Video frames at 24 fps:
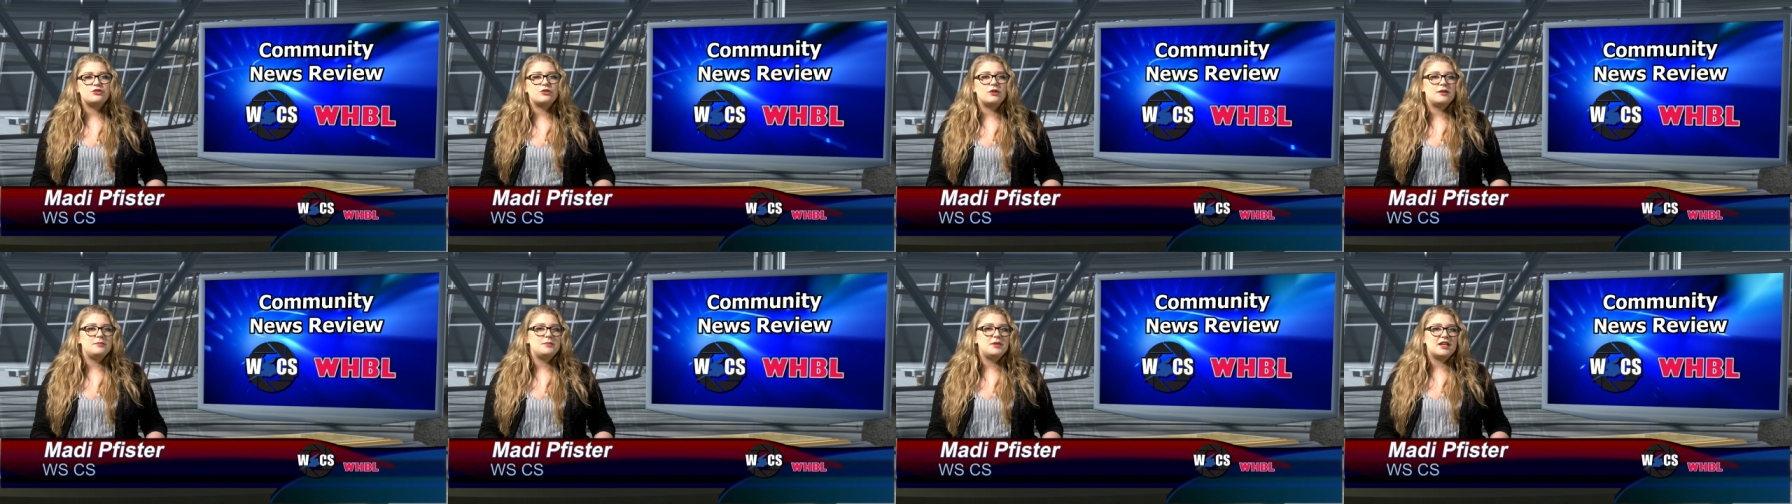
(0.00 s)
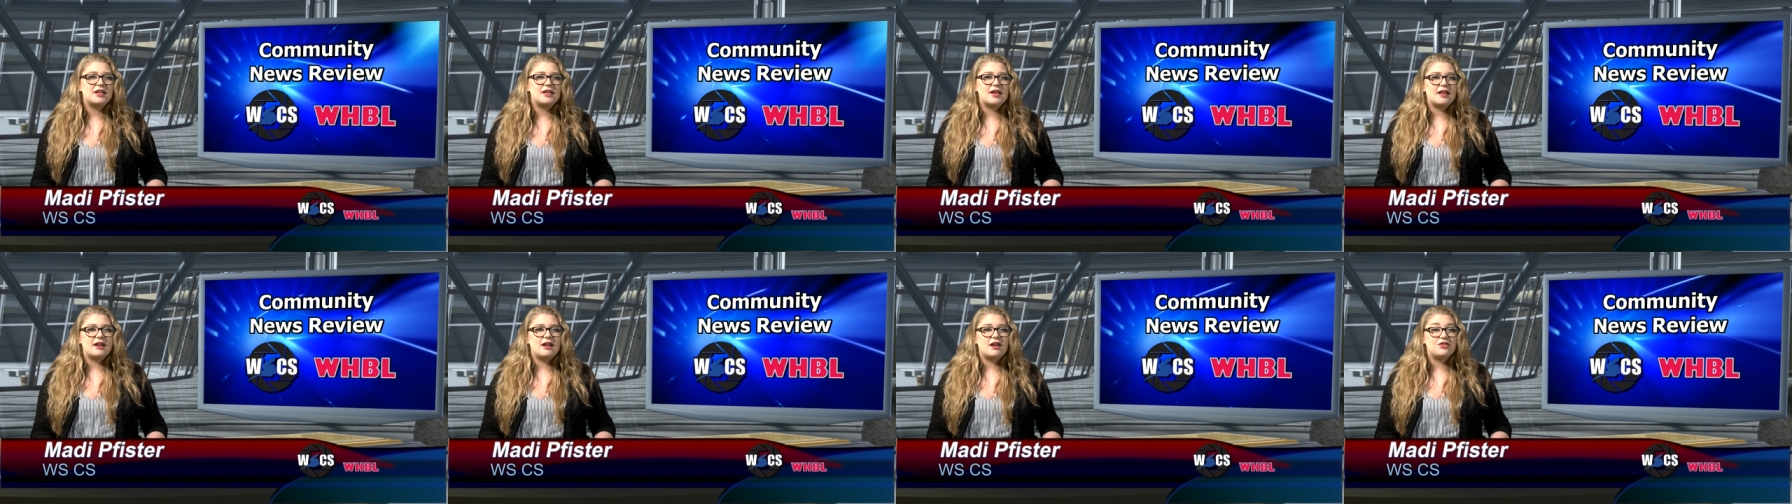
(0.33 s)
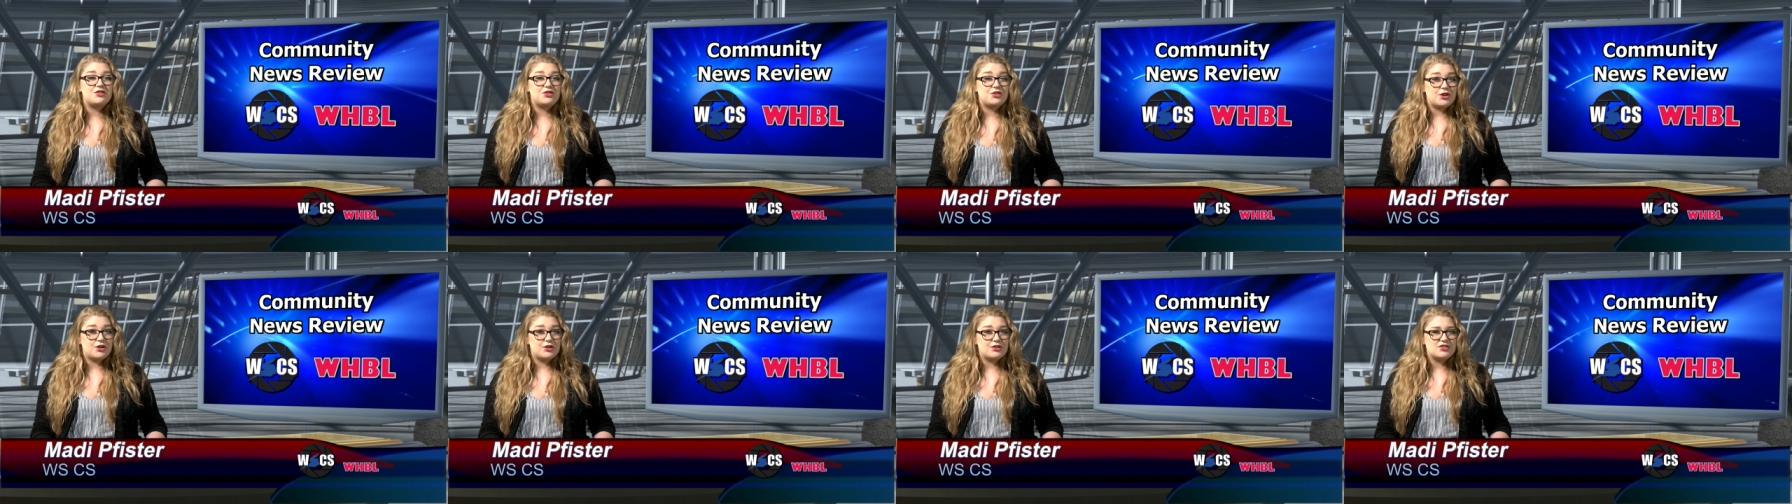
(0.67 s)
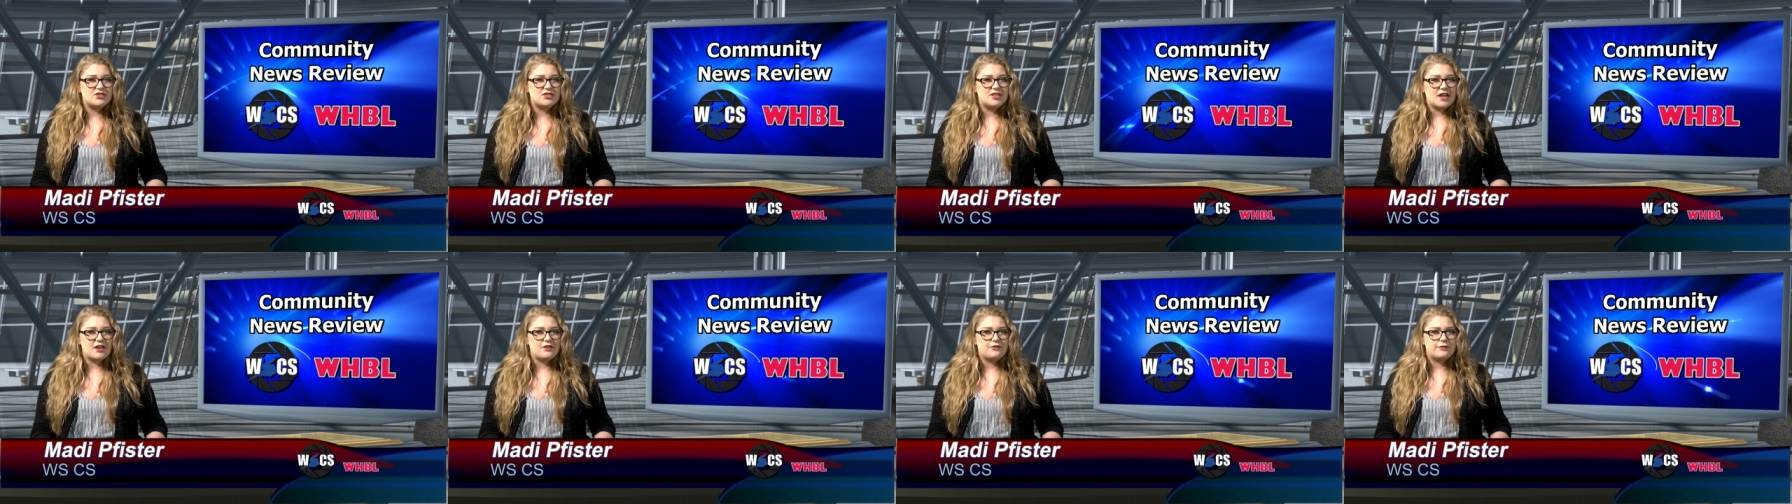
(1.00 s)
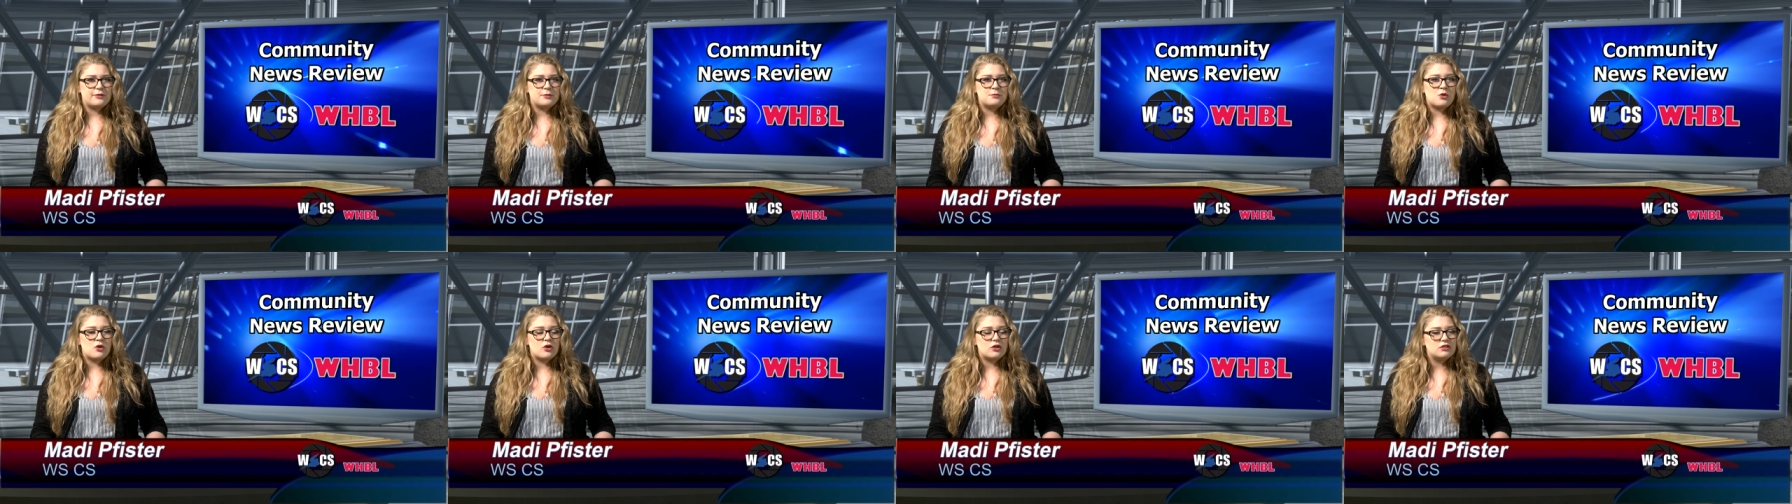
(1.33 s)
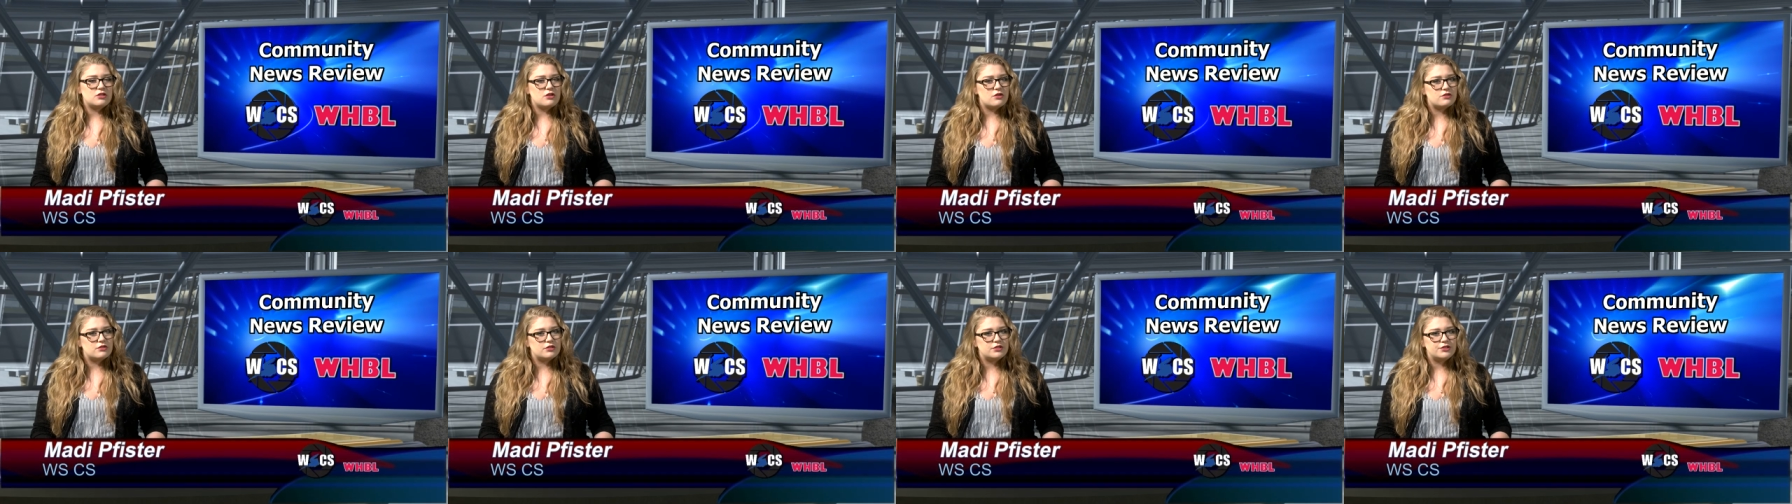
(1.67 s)
Join me again on Thursday for more
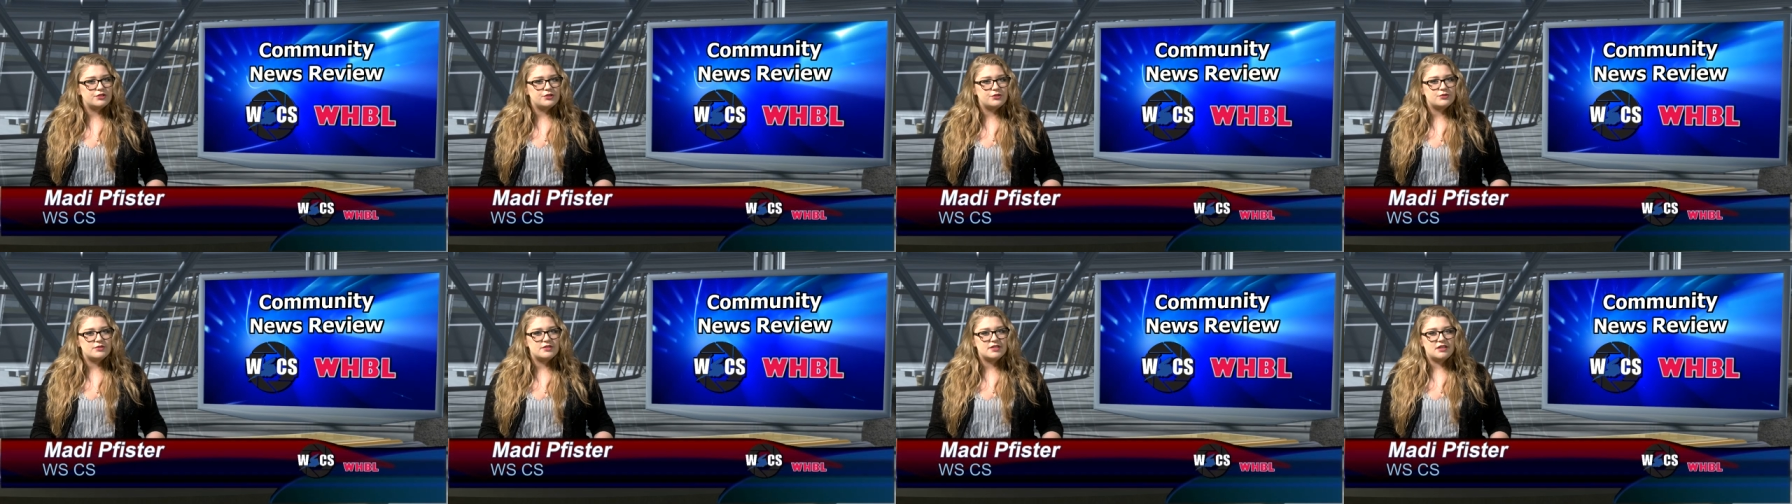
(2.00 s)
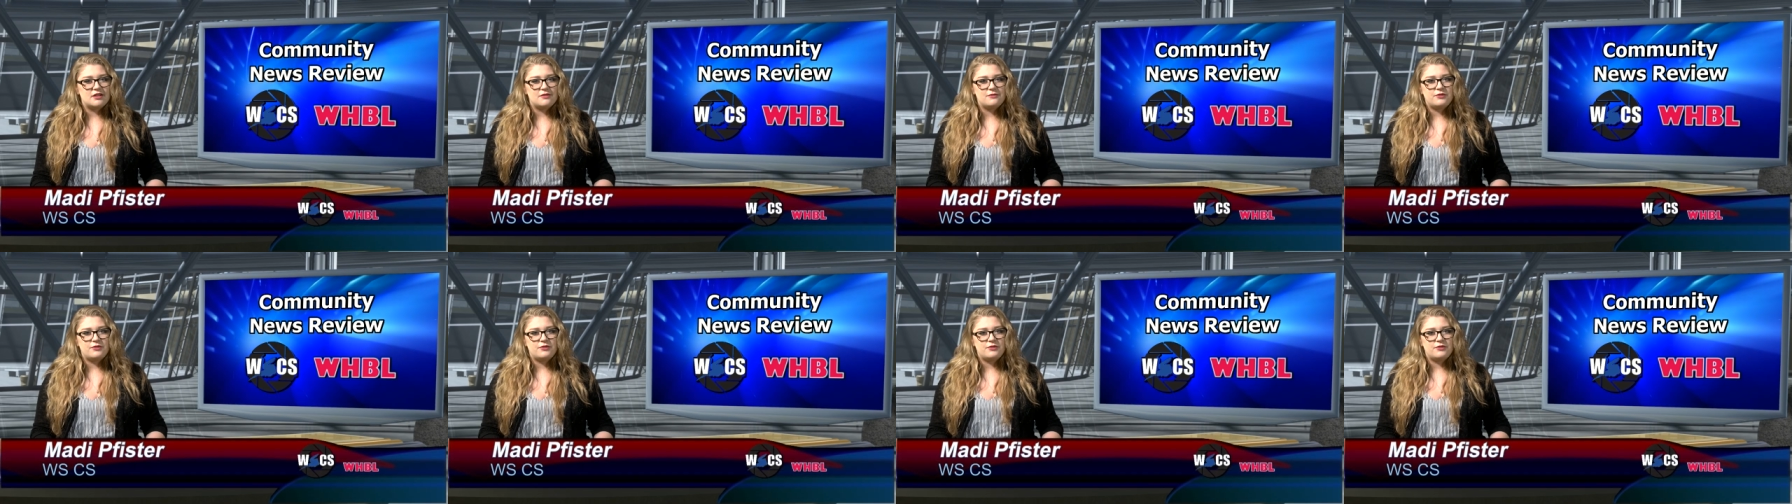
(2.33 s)
local news and